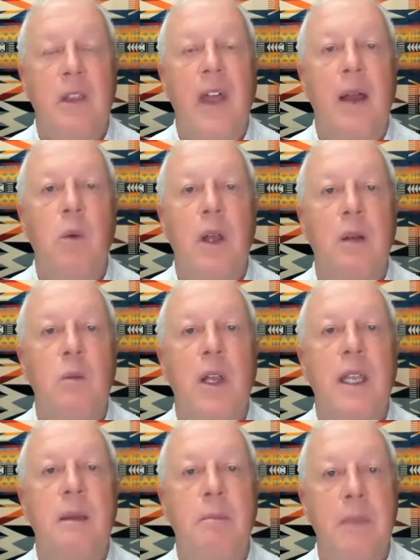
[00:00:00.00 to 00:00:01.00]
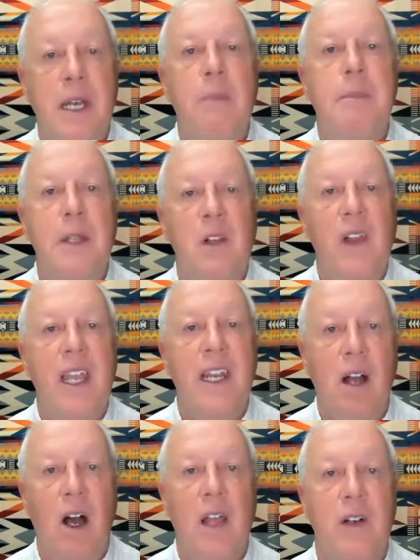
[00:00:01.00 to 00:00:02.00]
that when we
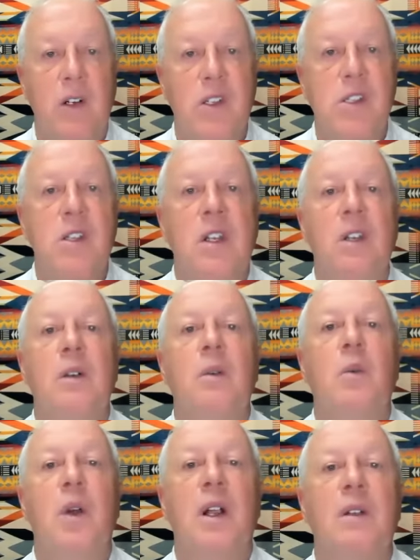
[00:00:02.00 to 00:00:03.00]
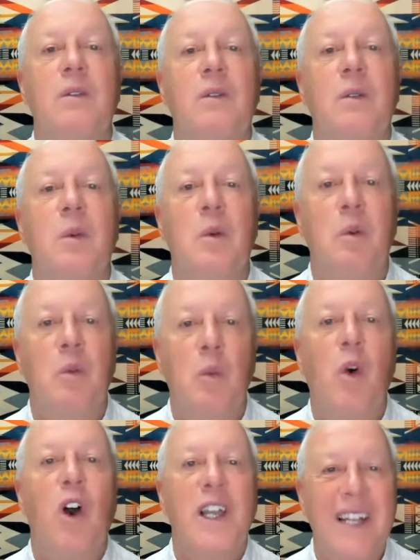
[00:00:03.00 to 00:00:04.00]
manipulate others, we're
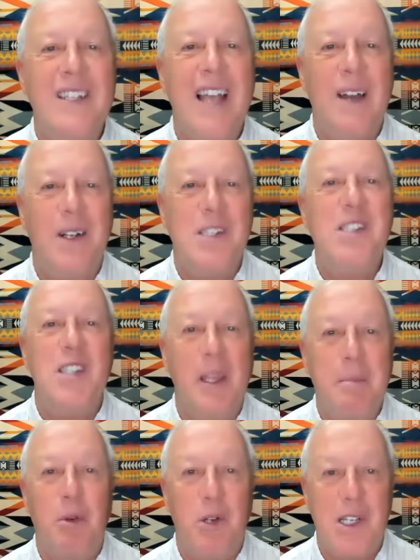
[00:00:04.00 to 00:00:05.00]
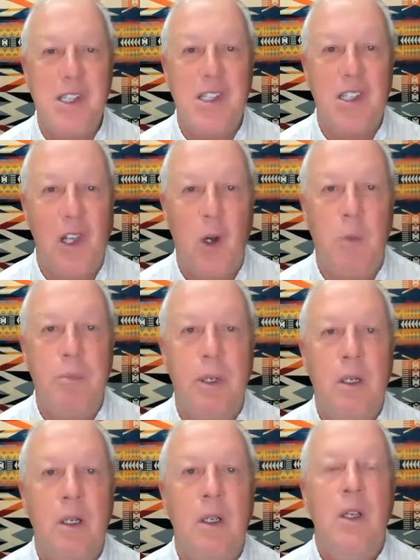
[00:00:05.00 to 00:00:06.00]
walking down a slippery slope.
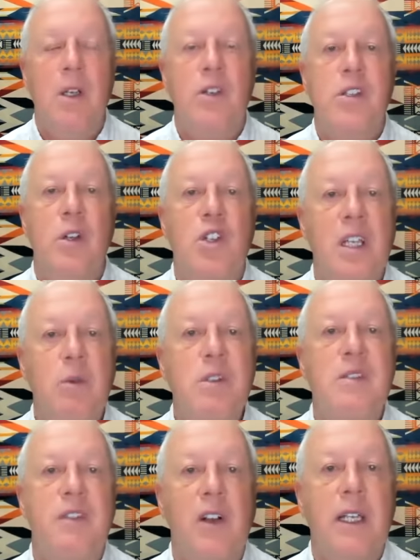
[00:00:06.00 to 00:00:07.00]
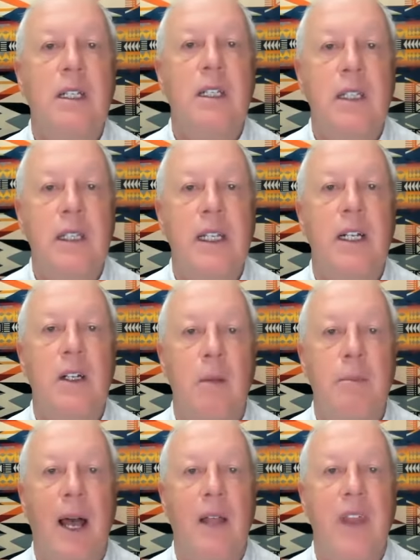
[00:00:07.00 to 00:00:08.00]
So she was very clear
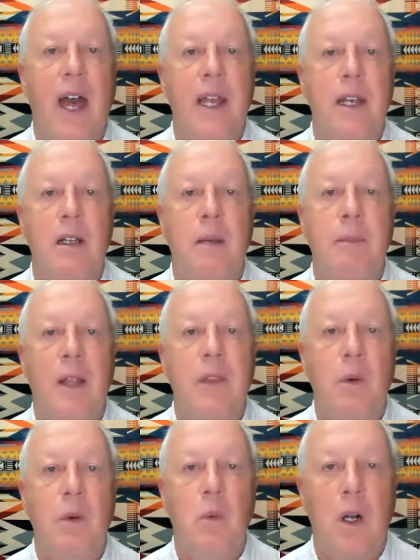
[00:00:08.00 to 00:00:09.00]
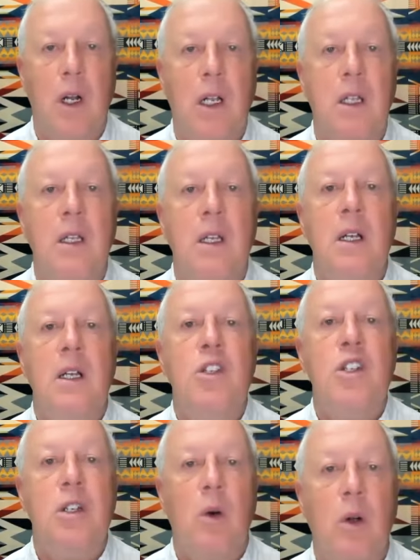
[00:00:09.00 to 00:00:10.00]
about that, about the work
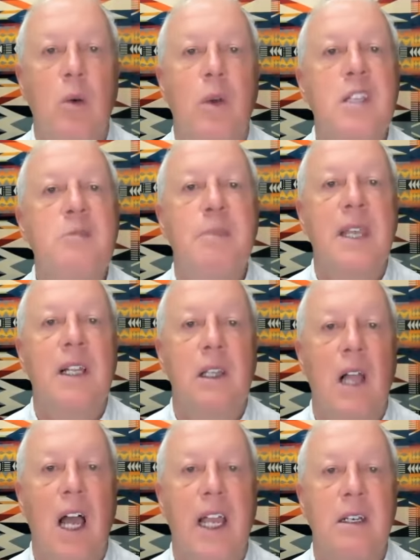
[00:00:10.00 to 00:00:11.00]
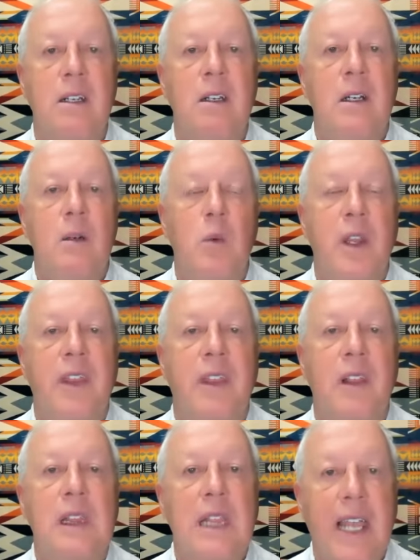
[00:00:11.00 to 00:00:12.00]
should always be aligned with
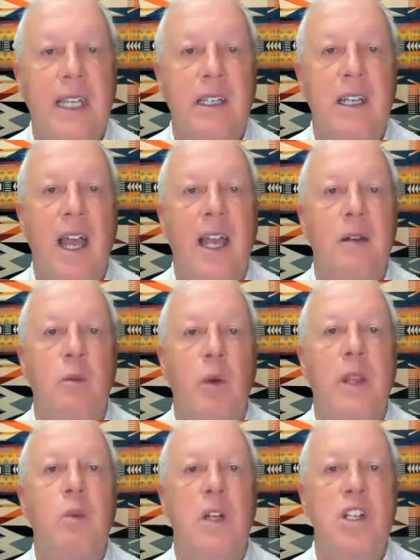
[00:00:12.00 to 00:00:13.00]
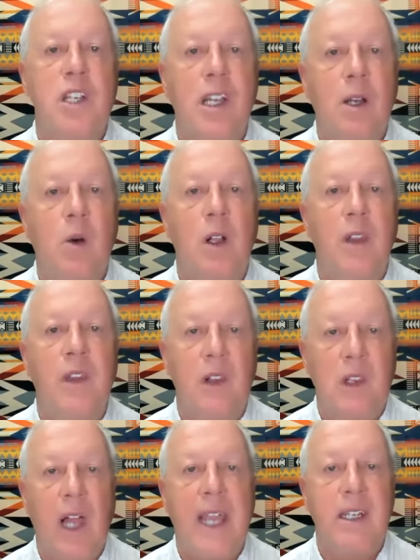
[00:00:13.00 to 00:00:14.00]
light and with what she called the
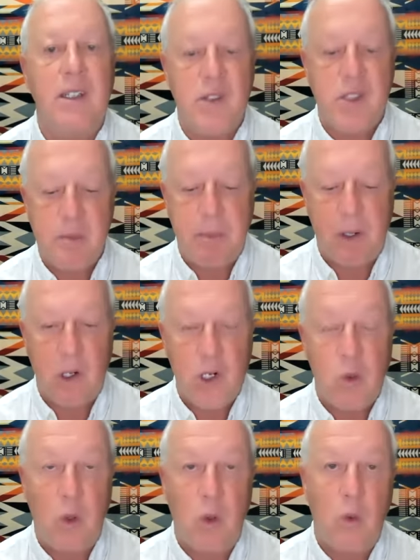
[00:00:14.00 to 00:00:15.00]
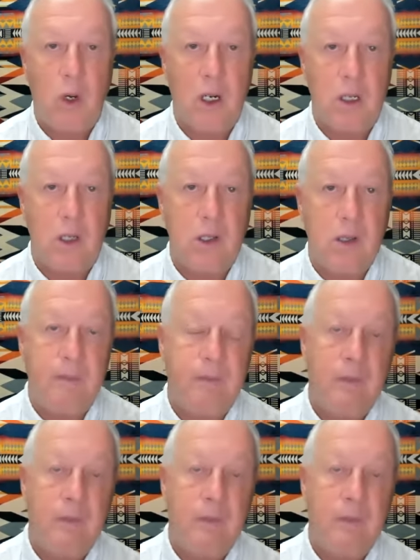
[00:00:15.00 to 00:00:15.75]
light spiritual world.